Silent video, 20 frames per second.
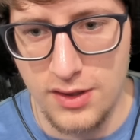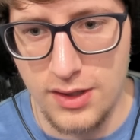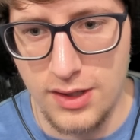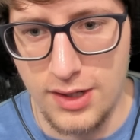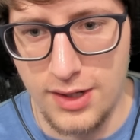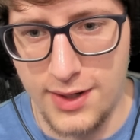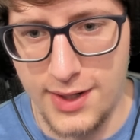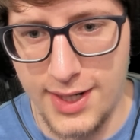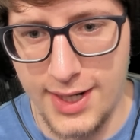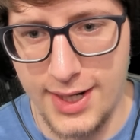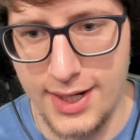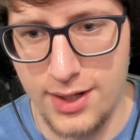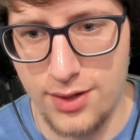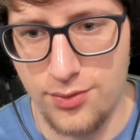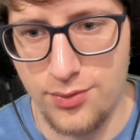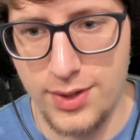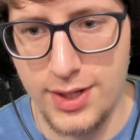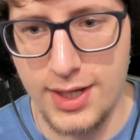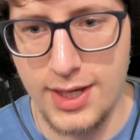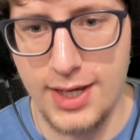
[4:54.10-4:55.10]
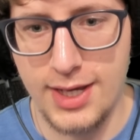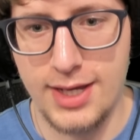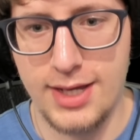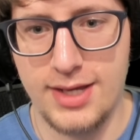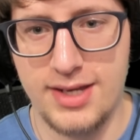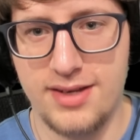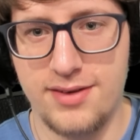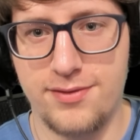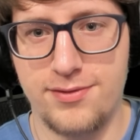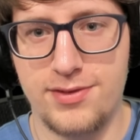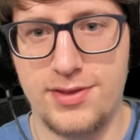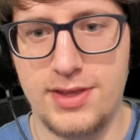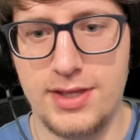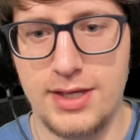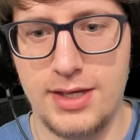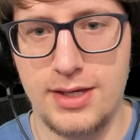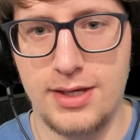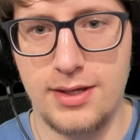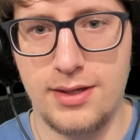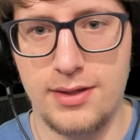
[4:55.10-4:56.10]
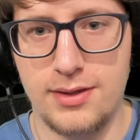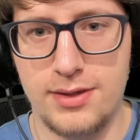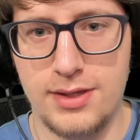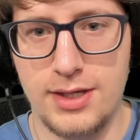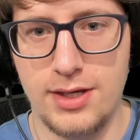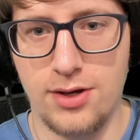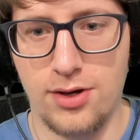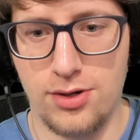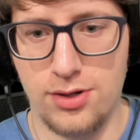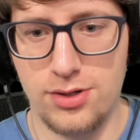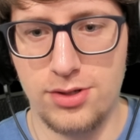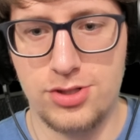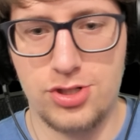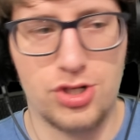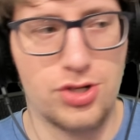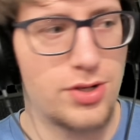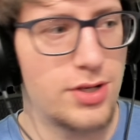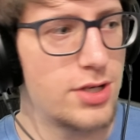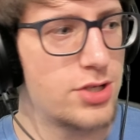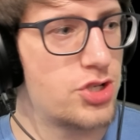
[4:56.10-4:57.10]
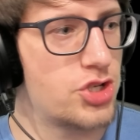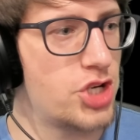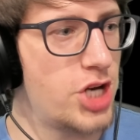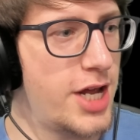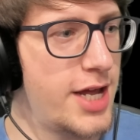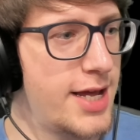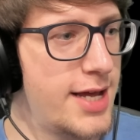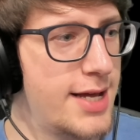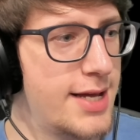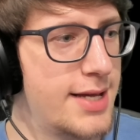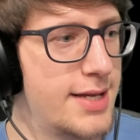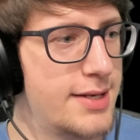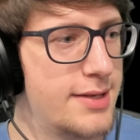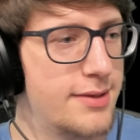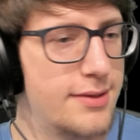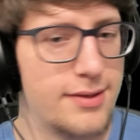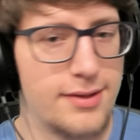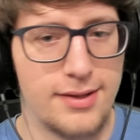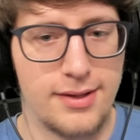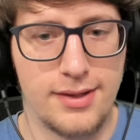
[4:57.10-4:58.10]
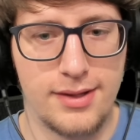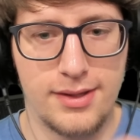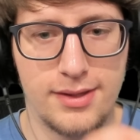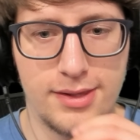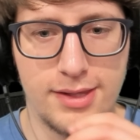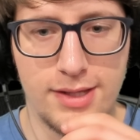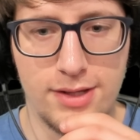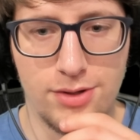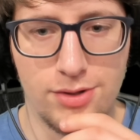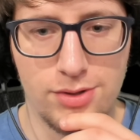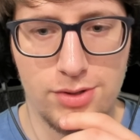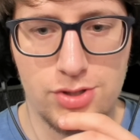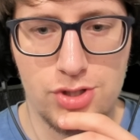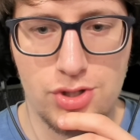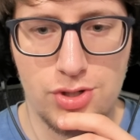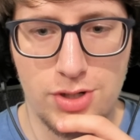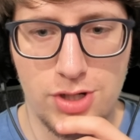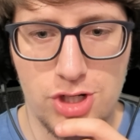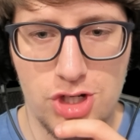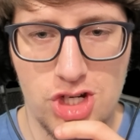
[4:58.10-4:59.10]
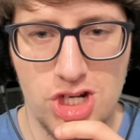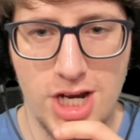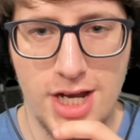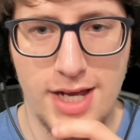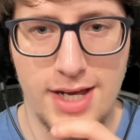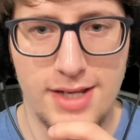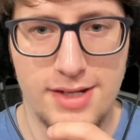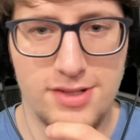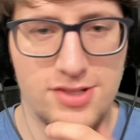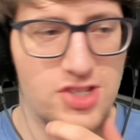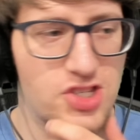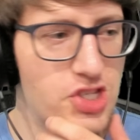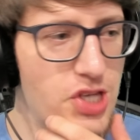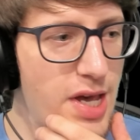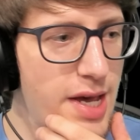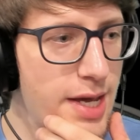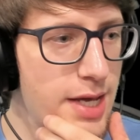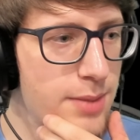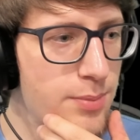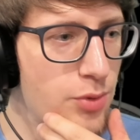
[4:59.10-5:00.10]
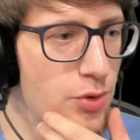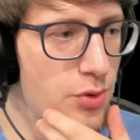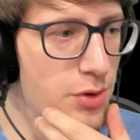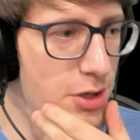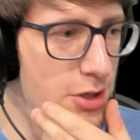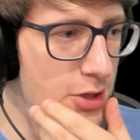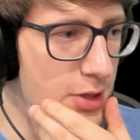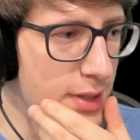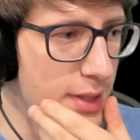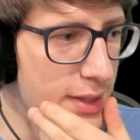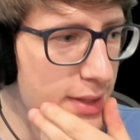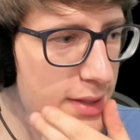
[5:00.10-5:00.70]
All right, we have the the Ultra Chad, the Ultra Chad Cyborg.